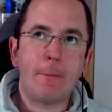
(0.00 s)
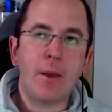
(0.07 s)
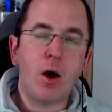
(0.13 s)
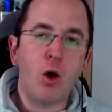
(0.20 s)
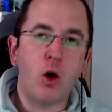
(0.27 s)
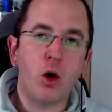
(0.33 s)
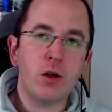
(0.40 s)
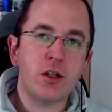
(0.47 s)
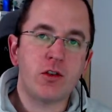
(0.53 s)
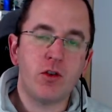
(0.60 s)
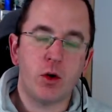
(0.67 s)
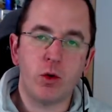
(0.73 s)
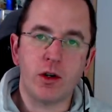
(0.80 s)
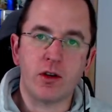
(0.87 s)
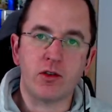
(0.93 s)
All
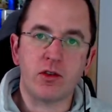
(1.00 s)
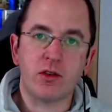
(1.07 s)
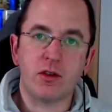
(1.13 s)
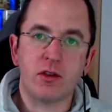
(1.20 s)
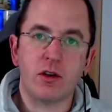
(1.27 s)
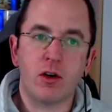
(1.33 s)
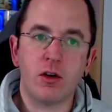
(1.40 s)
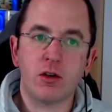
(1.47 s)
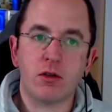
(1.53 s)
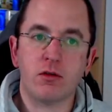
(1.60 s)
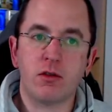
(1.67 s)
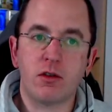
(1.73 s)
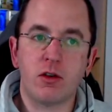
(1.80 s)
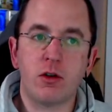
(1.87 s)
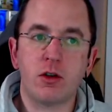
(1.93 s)
queries or
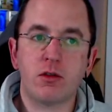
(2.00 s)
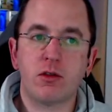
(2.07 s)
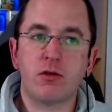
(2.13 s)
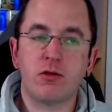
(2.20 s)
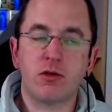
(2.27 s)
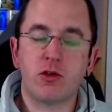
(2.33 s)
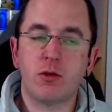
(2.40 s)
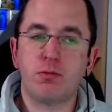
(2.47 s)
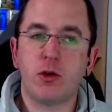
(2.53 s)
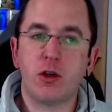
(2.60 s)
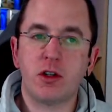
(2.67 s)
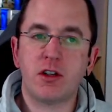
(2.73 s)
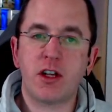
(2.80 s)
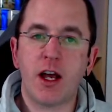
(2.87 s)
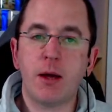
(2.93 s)

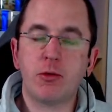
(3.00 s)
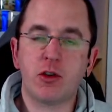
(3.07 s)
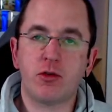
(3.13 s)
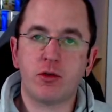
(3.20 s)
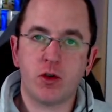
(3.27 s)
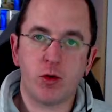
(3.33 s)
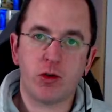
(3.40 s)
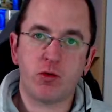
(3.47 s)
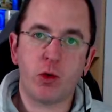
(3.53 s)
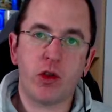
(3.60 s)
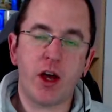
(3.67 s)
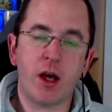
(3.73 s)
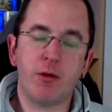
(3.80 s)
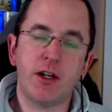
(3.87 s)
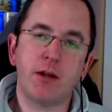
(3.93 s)
supported types of queries with
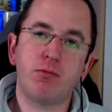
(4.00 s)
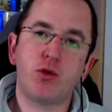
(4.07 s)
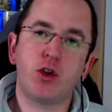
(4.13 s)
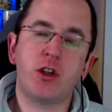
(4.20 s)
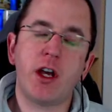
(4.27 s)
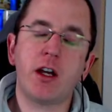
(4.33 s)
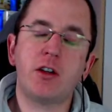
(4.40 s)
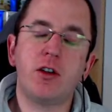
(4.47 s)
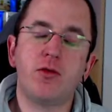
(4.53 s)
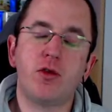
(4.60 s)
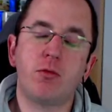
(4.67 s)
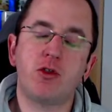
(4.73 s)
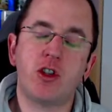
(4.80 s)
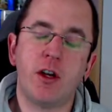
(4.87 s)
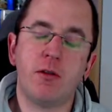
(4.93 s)
Hibernate protect you
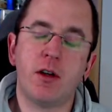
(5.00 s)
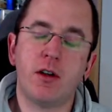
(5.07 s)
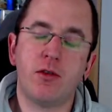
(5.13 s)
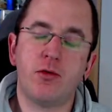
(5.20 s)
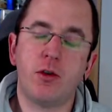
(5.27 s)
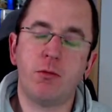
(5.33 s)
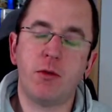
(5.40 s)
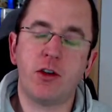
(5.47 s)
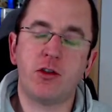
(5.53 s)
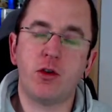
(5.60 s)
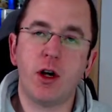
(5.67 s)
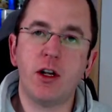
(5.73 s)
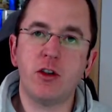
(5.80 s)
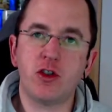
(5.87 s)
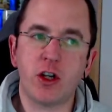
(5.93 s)
from
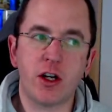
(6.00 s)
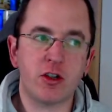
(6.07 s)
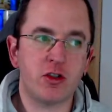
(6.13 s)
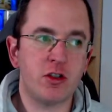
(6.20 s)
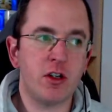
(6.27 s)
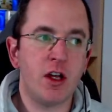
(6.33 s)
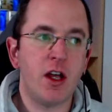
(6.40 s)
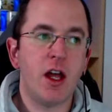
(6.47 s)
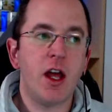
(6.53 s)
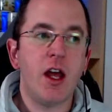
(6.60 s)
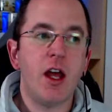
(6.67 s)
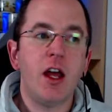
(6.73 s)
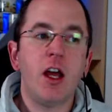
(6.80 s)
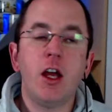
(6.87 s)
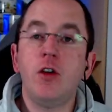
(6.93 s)
SQL injection
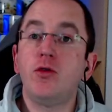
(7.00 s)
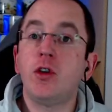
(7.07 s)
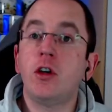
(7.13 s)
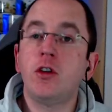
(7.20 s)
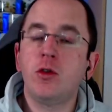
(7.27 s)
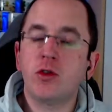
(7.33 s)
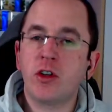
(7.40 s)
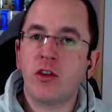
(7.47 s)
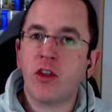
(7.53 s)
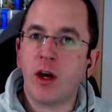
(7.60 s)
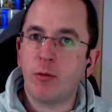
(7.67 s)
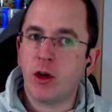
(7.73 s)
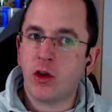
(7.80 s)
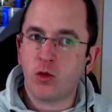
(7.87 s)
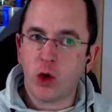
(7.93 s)
if you're using
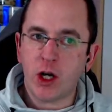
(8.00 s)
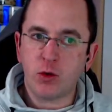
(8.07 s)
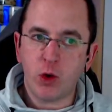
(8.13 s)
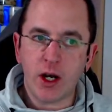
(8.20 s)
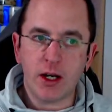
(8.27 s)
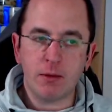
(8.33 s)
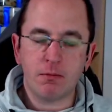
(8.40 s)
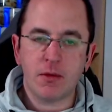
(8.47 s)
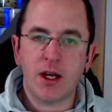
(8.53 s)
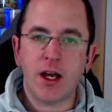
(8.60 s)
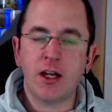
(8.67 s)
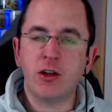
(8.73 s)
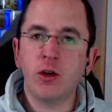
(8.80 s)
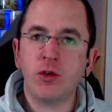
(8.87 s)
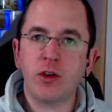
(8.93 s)
them in the right way.
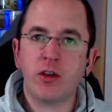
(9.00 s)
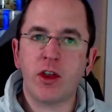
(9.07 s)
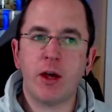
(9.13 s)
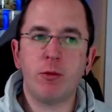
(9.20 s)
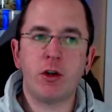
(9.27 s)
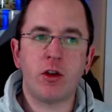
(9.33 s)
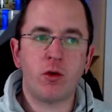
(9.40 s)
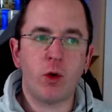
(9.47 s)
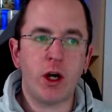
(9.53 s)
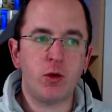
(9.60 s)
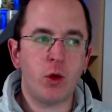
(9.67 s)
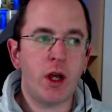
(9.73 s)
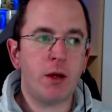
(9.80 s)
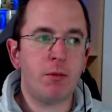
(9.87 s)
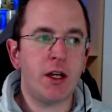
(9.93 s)
And using them in the right
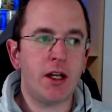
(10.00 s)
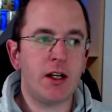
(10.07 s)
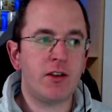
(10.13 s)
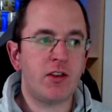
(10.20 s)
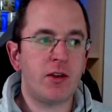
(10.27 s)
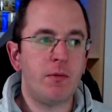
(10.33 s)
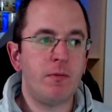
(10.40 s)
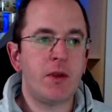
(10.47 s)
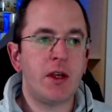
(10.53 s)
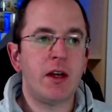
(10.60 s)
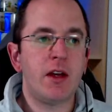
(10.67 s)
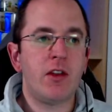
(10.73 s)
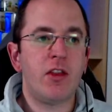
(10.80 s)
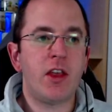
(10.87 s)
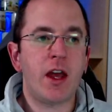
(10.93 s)
way means
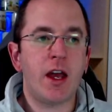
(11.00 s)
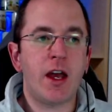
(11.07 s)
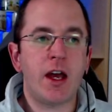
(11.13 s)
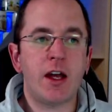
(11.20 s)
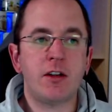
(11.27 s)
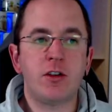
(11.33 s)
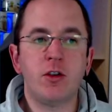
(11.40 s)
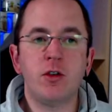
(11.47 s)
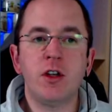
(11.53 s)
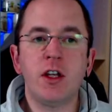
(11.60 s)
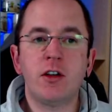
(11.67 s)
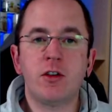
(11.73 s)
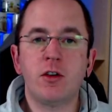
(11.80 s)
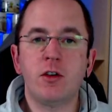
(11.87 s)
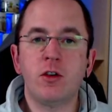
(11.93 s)
that you
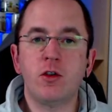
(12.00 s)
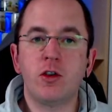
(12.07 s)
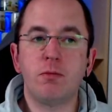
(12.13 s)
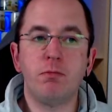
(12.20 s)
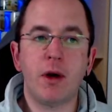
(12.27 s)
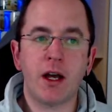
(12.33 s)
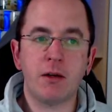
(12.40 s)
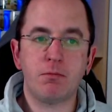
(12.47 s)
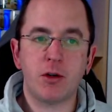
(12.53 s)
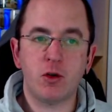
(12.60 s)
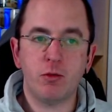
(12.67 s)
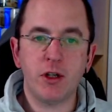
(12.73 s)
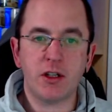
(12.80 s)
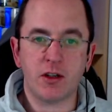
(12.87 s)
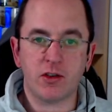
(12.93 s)
need to use bind
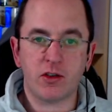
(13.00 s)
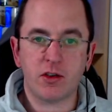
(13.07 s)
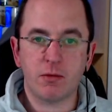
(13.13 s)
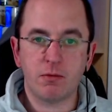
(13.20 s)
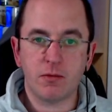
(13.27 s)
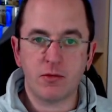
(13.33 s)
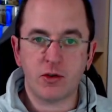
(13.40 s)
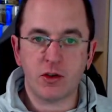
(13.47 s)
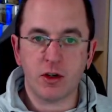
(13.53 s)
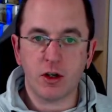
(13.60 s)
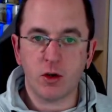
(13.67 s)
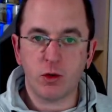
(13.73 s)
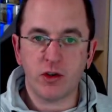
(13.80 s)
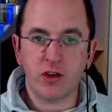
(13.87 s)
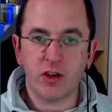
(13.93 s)
parameters.
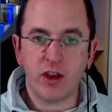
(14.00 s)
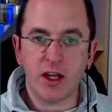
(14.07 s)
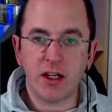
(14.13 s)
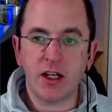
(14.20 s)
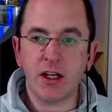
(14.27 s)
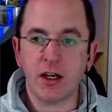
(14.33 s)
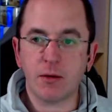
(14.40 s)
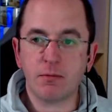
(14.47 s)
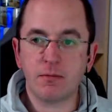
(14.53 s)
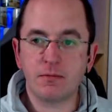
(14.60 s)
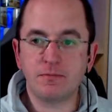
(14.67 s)
So we see that here.